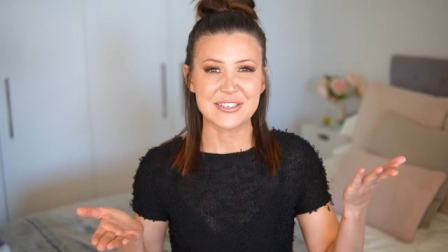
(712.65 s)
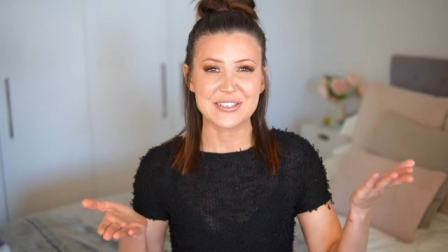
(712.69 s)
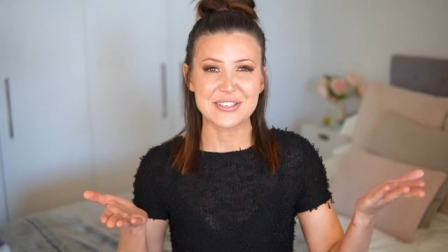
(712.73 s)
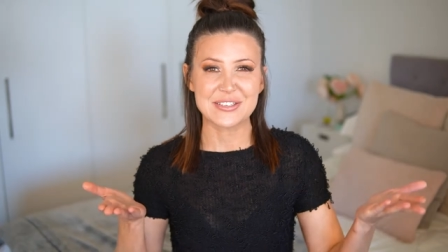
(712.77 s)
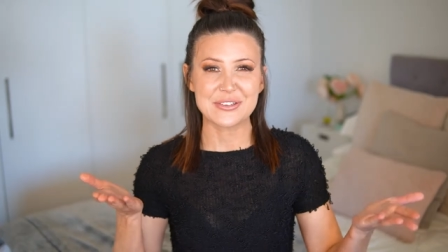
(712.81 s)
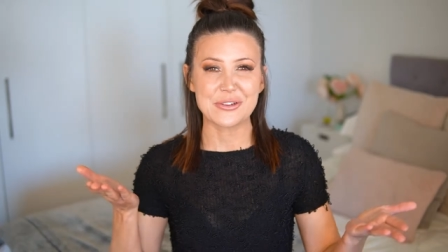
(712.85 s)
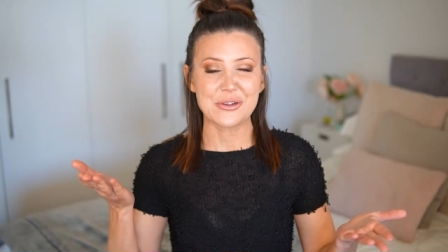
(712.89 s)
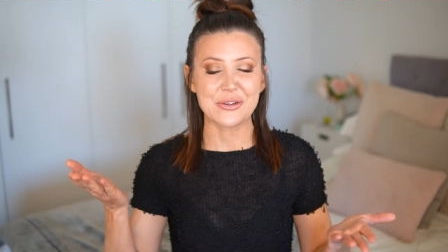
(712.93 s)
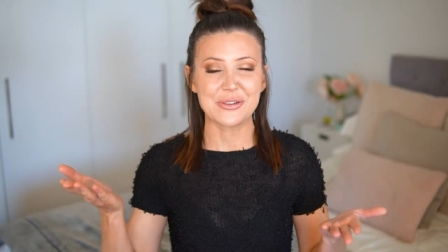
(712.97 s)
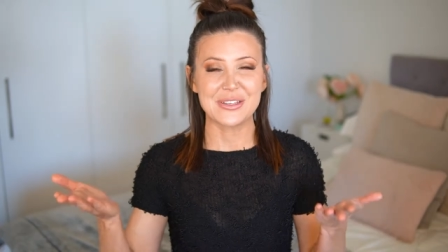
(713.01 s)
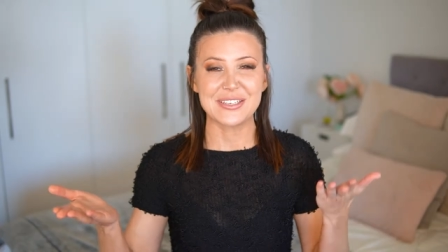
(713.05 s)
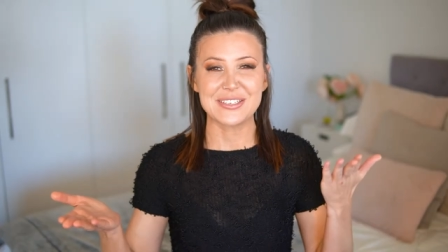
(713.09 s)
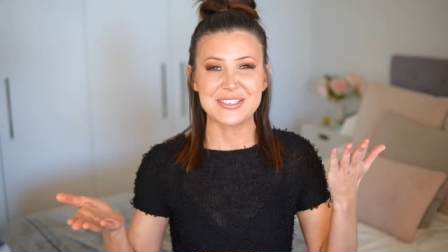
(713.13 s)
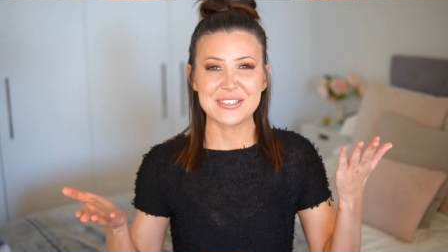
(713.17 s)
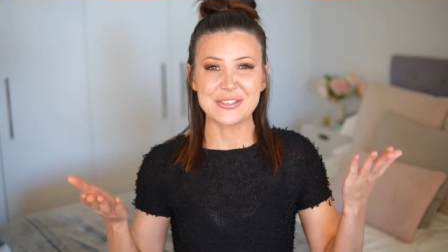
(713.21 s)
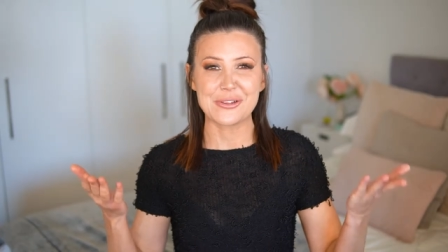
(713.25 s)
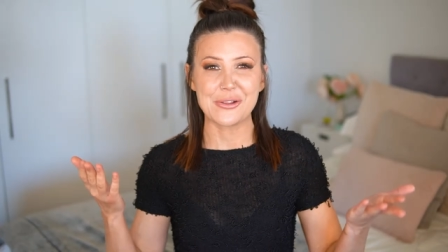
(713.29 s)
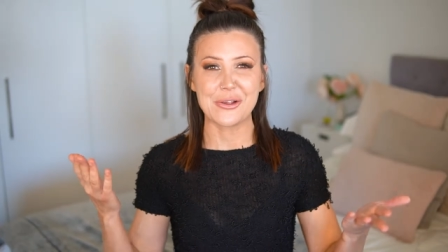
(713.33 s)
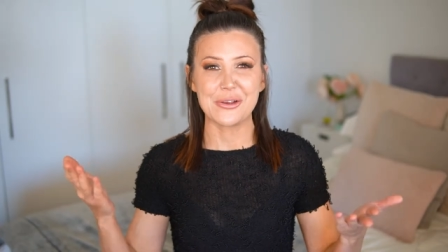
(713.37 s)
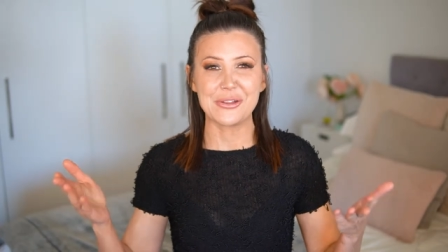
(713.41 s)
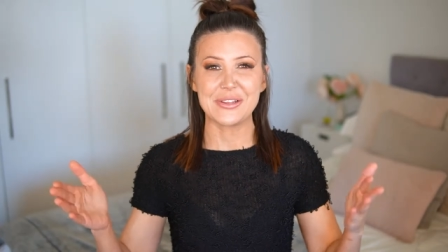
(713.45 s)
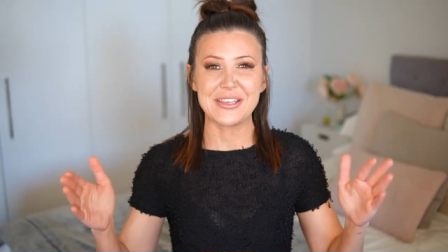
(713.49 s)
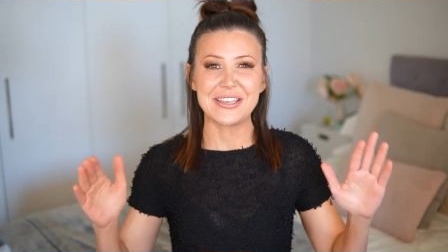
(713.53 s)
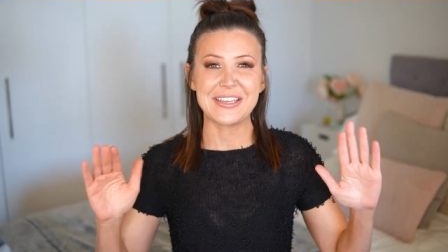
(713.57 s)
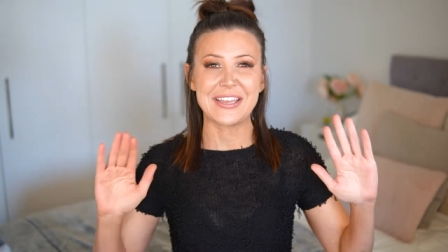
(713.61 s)
to
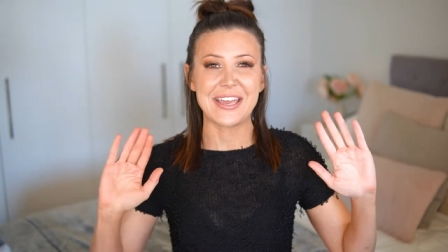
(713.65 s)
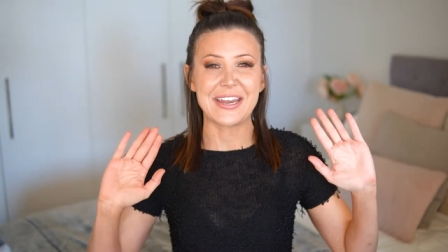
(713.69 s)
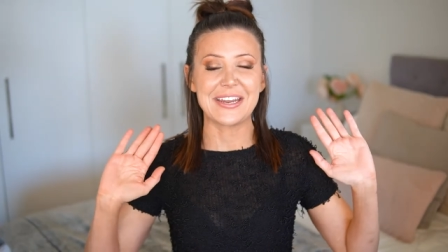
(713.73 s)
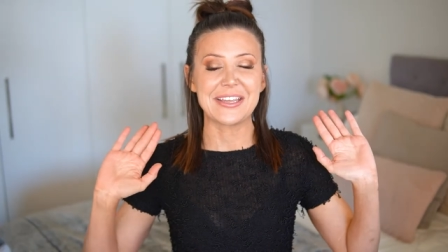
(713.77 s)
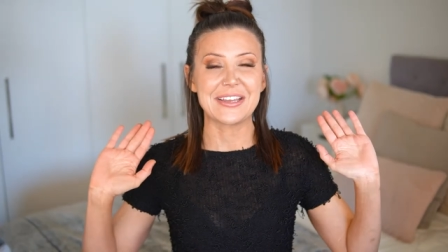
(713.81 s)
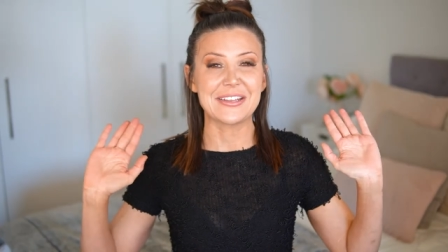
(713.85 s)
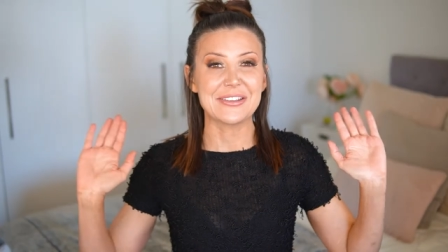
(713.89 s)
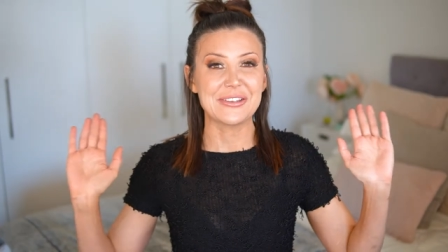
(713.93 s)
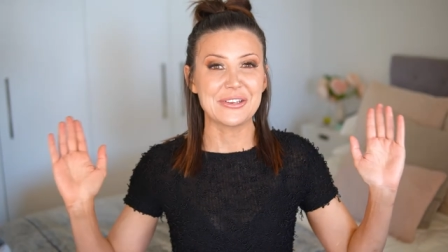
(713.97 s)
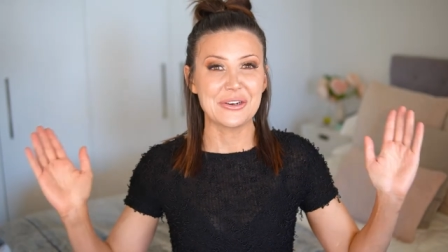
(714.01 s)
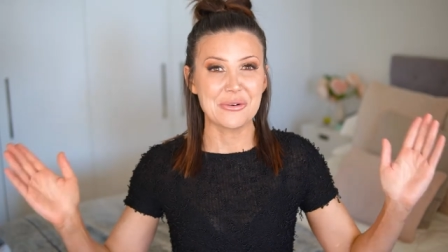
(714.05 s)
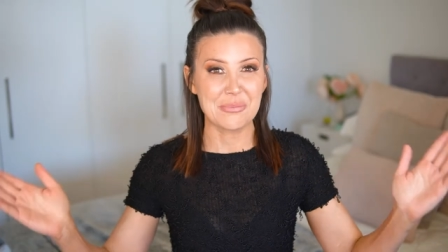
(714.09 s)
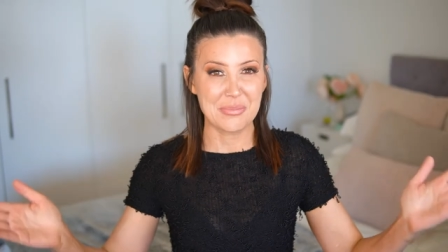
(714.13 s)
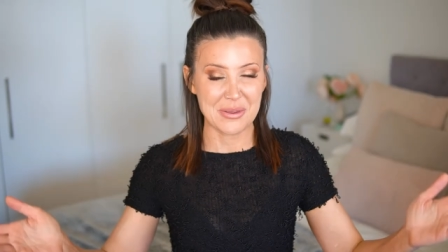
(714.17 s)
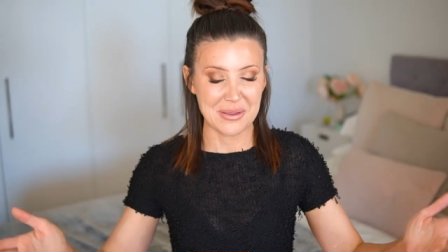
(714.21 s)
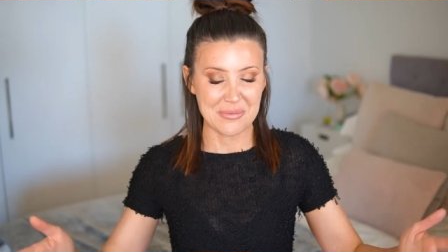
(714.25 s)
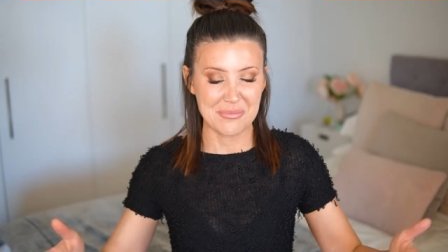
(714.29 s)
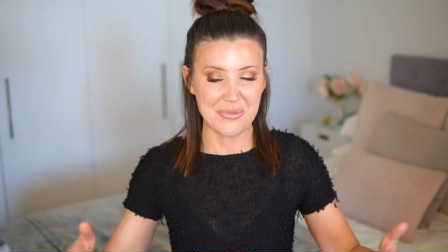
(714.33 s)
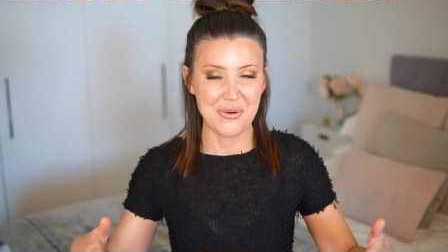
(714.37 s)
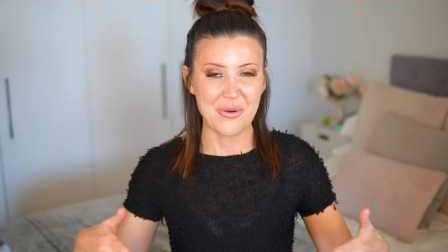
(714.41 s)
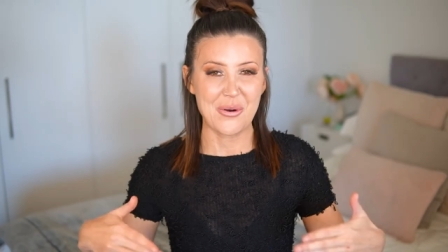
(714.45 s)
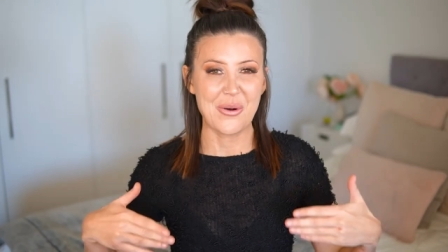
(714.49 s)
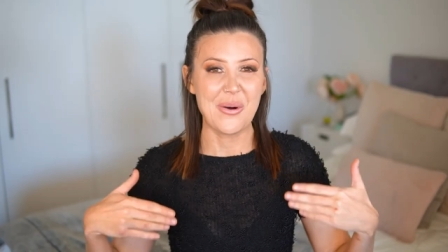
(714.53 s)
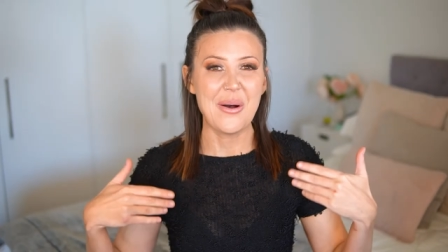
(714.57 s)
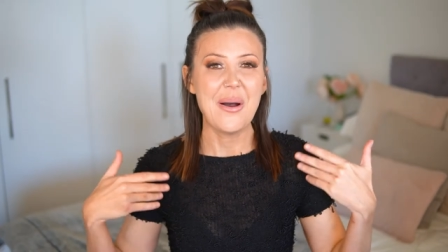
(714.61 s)
slowly getting a little
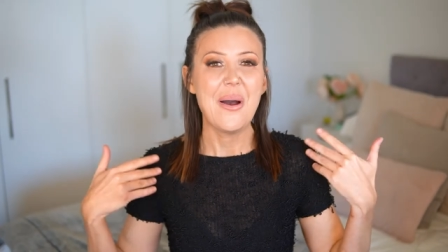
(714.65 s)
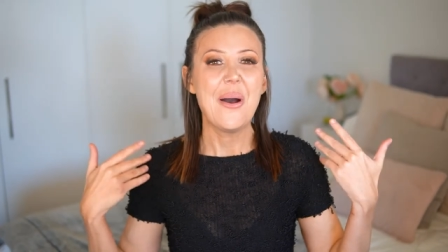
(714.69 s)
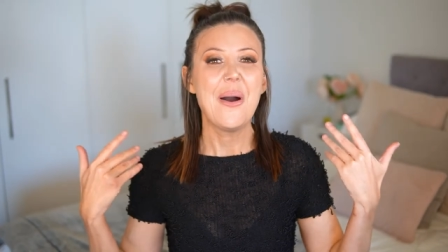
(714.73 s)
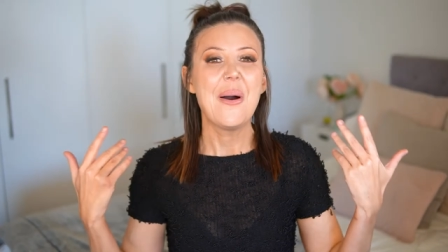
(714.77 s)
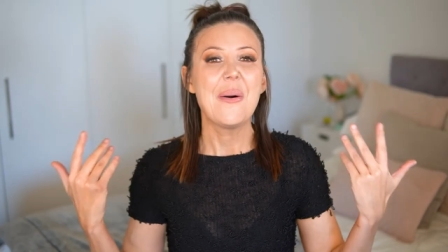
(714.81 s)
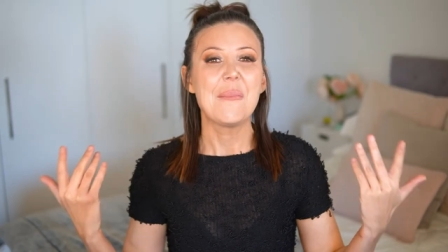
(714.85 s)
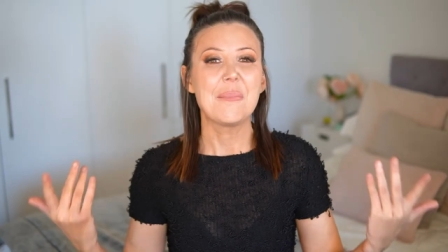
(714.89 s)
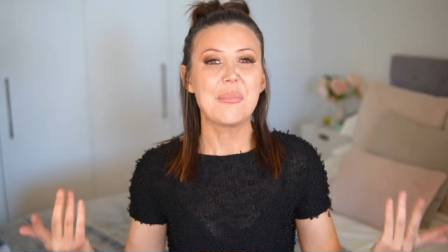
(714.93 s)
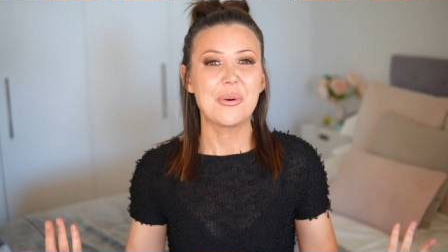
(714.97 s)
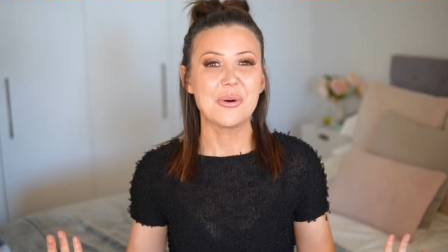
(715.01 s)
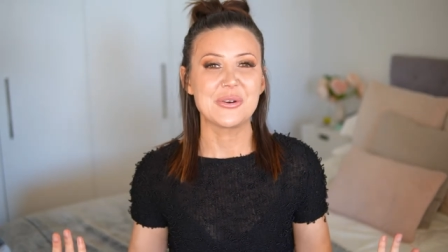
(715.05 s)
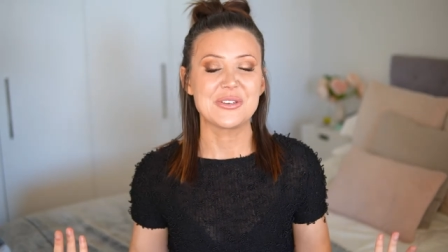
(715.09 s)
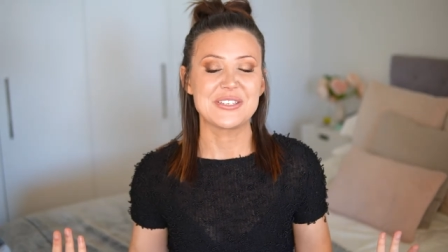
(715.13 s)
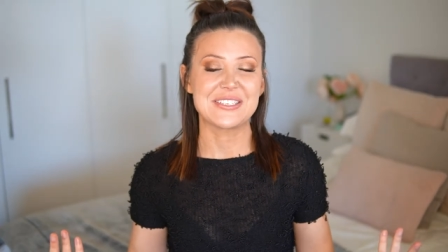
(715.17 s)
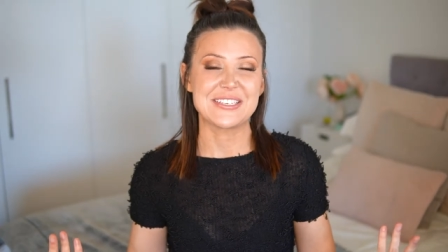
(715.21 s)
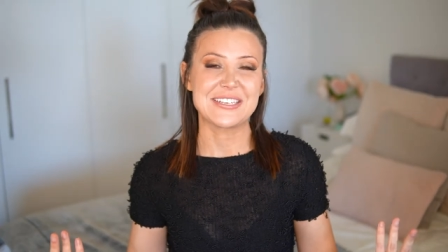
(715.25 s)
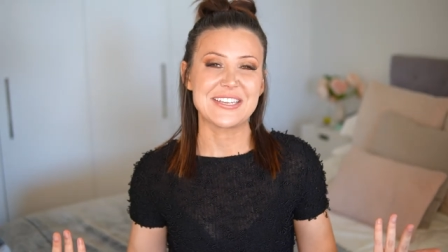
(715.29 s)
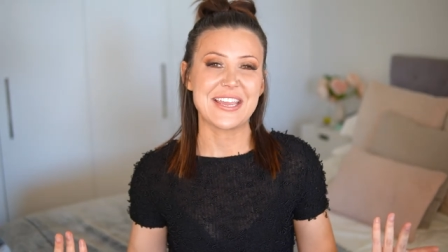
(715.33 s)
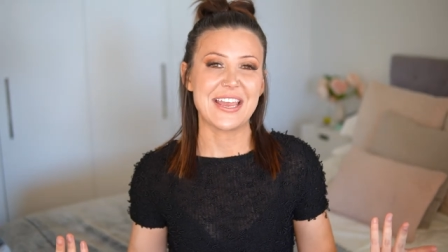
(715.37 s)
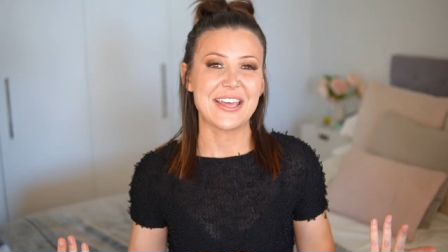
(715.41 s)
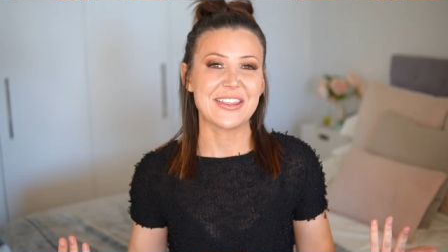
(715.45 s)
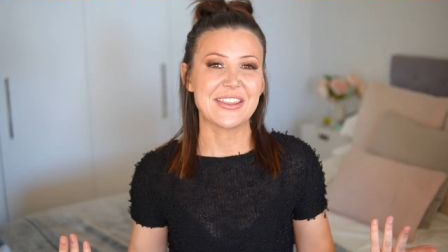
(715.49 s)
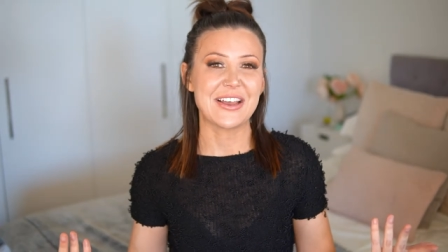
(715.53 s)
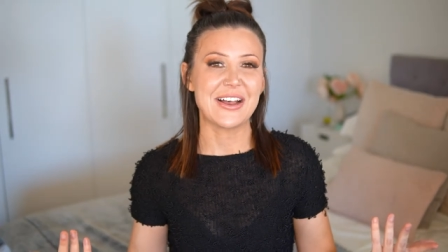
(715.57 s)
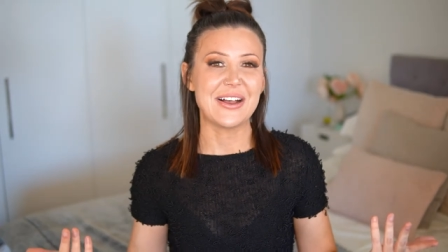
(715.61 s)
bit more put
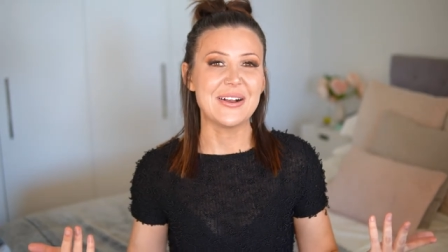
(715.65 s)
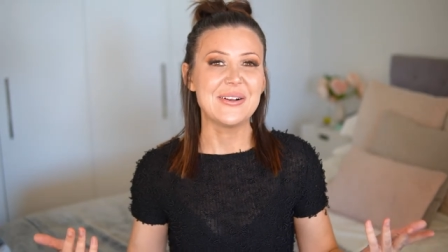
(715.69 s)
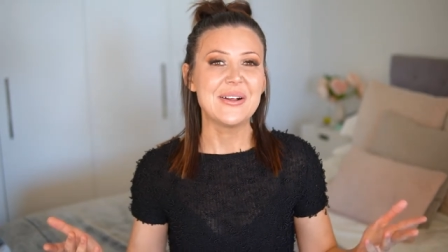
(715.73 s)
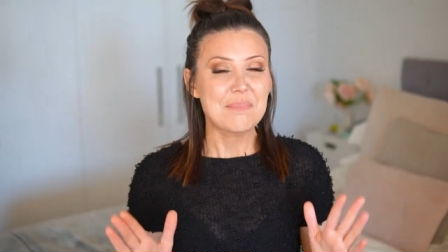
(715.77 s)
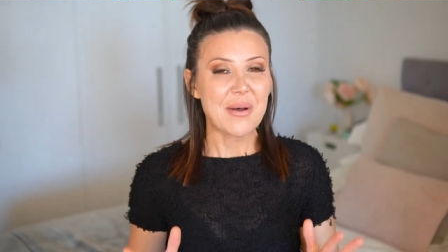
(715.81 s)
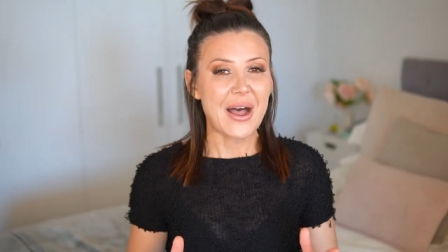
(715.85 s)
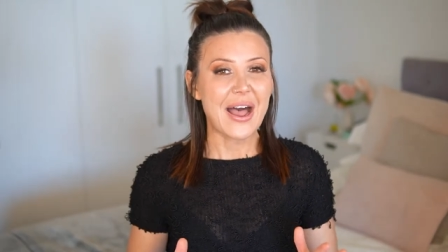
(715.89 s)
together.